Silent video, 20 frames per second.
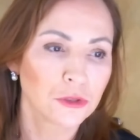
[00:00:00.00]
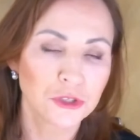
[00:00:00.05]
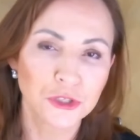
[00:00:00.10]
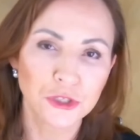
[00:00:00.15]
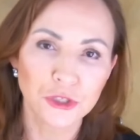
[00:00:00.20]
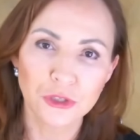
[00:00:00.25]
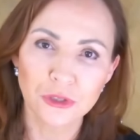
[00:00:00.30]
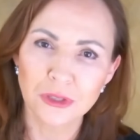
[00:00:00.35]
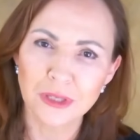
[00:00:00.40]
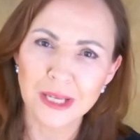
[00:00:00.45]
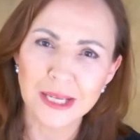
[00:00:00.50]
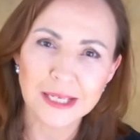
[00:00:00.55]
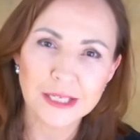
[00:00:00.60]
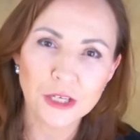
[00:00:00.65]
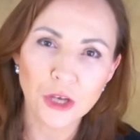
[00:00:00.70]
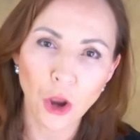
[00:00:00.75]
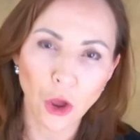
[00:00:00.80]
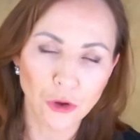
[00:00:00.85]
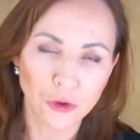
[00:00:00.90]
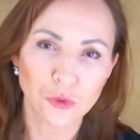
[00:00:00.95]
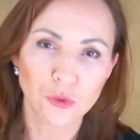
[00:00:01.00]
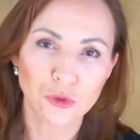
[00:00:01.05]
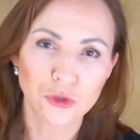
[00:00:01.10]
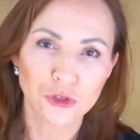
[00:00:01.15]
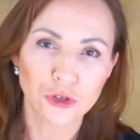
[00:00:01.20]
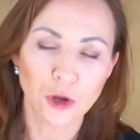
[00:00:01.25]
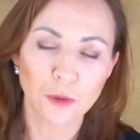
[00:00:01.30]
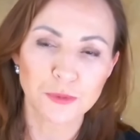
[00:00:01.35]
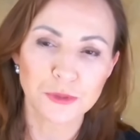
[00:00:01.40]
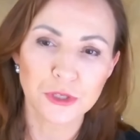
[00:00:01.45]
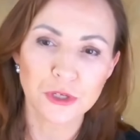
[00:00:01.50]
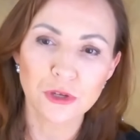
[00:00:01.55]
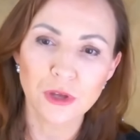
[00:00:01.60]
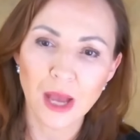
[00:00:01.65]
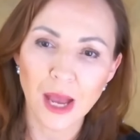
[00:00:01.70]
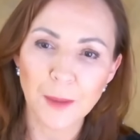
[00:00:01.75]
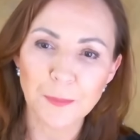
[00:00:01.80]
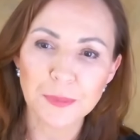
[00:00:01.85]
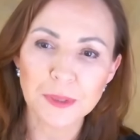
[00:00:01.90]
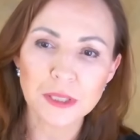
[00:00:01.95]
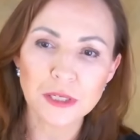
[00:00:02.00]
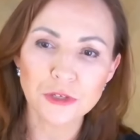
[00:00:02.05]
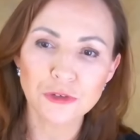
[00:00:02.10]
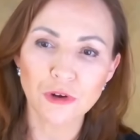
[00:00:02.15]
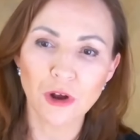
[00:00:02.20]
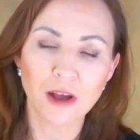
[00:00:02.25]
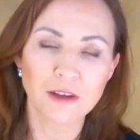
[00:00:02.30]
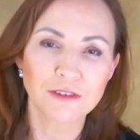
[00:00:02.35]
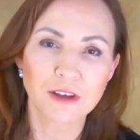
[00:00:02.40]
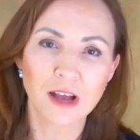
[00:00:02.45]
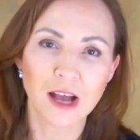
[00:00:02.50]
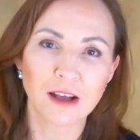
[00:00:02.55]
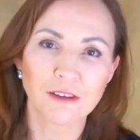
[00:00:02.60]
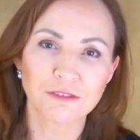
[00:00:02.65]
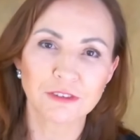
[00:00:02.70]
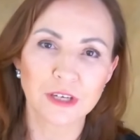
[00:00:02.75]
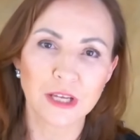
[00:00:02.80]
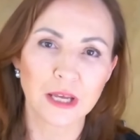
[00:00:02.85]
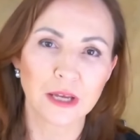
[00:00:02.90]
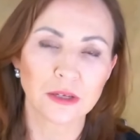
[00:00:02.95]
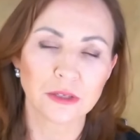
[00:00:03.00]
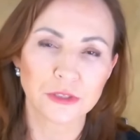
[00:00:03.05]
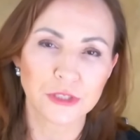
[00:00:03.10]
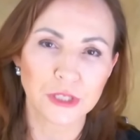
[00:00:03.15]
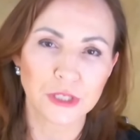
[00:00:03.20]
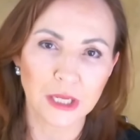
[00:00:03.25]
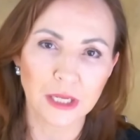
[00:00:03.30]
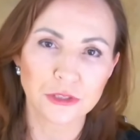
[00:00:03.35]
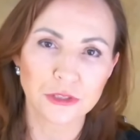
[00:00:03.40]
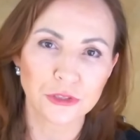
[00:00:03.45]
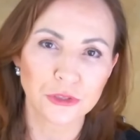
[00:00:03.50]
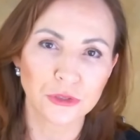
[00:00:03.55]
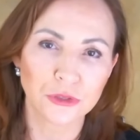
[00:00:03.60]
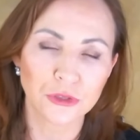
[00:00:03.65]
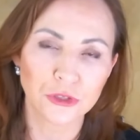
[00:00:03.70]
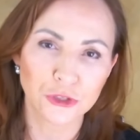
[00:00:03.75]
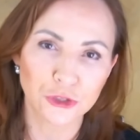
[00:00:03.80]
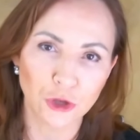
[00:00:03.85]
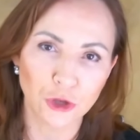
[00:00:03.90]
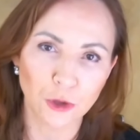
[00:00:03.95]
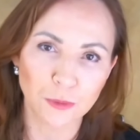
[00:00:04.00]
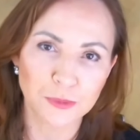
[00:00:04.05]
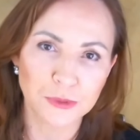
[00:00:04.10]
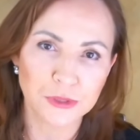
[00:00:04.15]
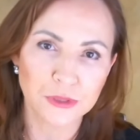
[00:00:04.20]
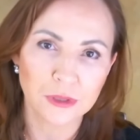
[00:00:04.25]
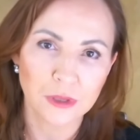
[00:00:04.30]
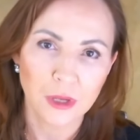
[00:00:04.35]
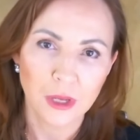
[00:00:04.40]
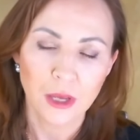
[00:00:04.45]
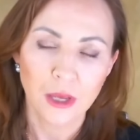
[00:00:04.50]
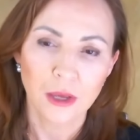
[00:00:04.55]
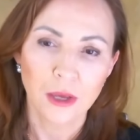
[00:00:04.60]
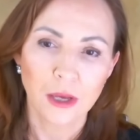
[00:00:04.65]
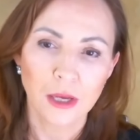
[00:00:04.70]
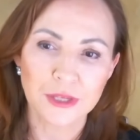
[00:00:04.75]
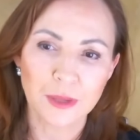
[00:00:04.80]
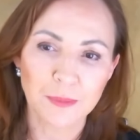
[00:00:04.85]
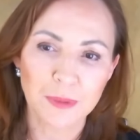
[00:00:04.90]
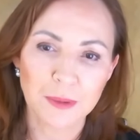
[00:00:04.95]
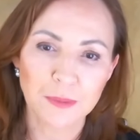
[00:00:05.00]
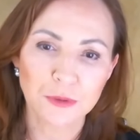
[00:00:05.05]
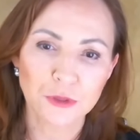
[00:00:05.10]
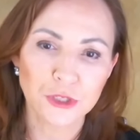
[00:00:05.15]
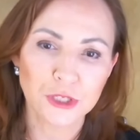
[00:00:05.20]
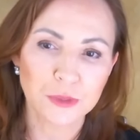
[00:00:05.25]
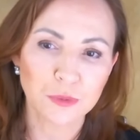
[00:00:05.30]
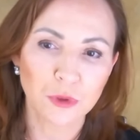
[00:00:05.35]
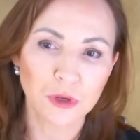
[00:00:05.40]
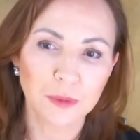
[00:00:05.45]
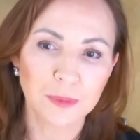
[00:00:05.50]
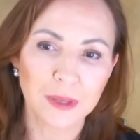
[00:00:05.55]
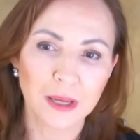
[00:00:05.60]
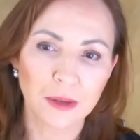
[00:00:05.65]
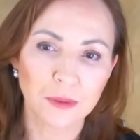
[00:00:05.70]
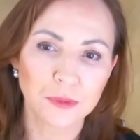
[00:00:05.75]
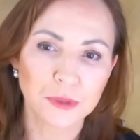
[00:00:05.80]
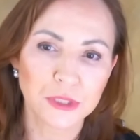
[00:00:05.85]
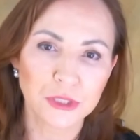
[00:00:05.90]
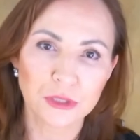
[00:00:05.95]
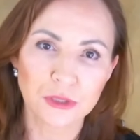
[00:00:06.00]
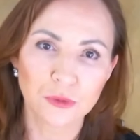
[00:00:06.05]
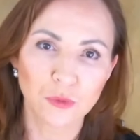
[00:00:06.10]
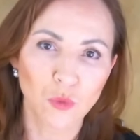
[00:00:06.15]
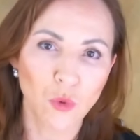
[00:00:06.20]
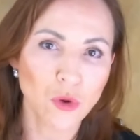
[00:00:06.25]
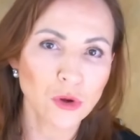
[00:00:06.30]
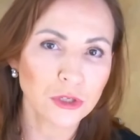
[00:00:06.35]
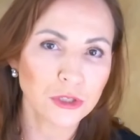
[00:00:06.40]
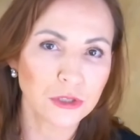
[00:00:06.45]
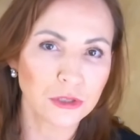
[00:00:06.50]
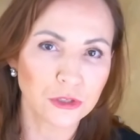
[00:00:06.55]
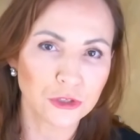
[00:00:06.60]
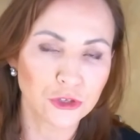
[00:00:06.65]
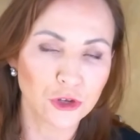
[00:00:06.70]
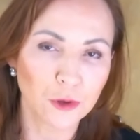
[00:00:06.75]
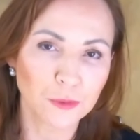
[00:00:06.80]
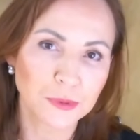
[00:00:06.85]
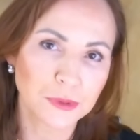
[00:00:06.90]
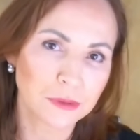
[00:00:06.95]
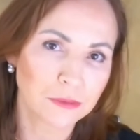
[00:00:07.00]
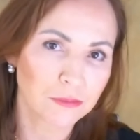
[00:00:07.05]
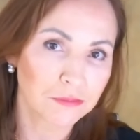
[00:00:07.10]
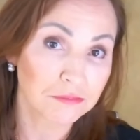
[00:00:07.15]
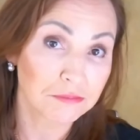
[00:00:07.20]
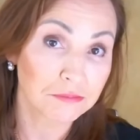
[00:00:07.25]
Do you need local shops? Are you happy to drive half an hour to get to the shops? Some people just want to be able to walk to the shops.